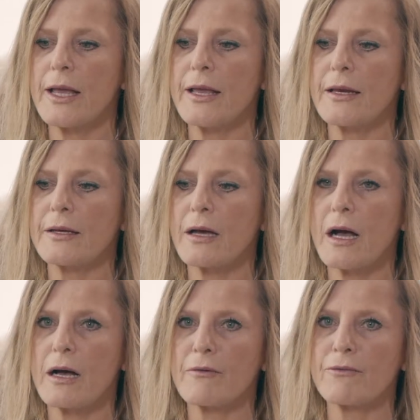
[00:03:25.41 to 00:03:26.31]
and
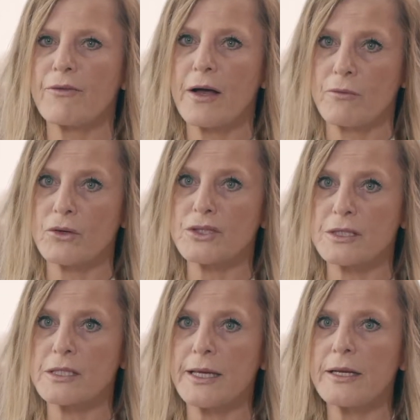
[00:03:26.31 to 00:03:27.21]
5
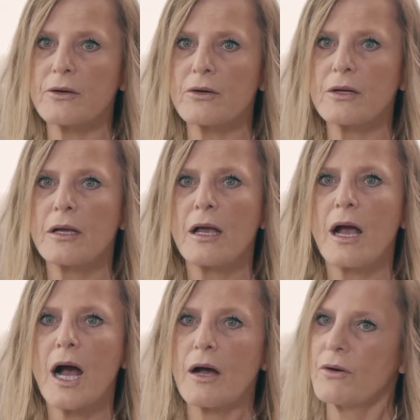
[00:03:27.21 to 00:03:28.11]
washes later,
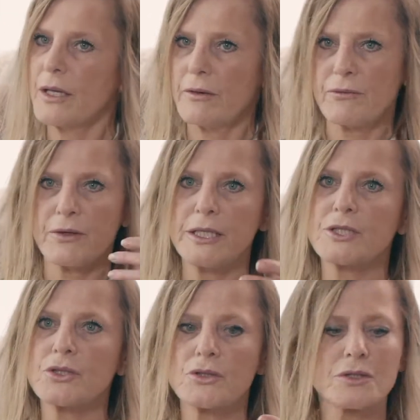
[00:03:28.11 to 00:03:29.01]
I'll have
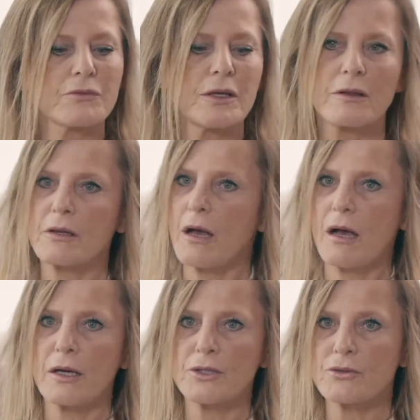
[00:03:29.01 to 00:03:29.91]
issues with
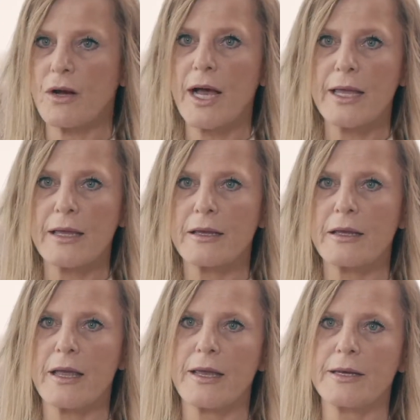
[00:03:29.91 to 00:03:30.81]

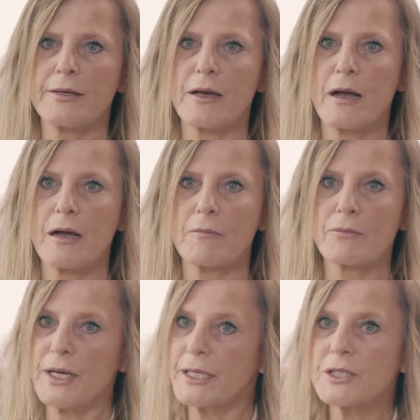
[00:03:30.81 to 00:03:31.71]
drying and
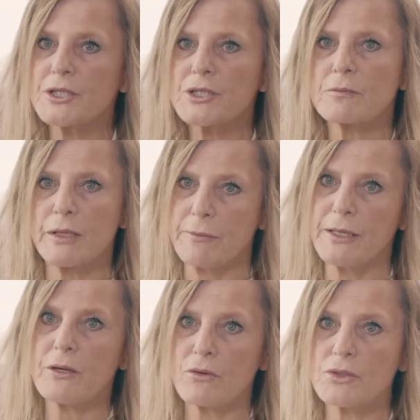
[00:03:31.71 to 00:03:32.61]
breakage
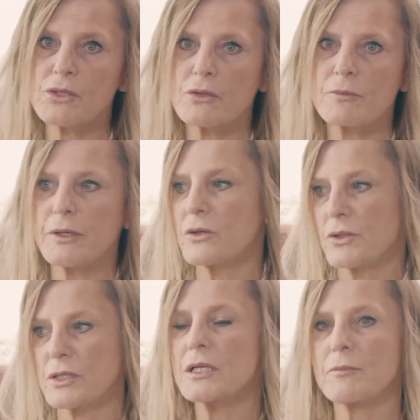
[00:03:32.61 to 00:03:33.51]
maybe also,
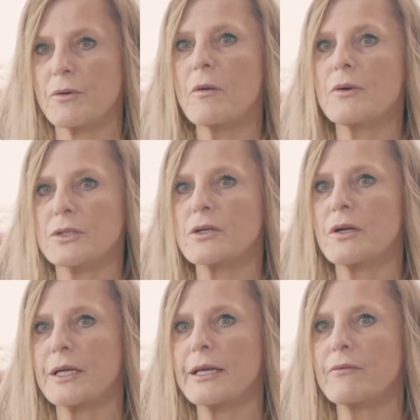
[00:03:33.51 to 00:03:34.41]
because it probably is
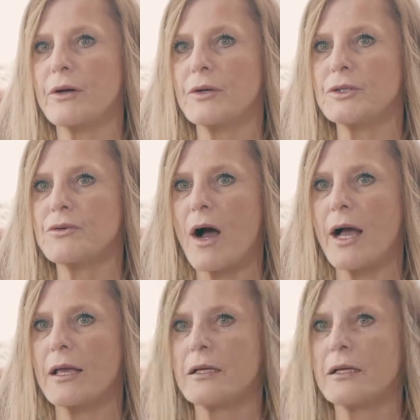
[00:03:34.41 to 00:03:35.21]
gonna get very dry.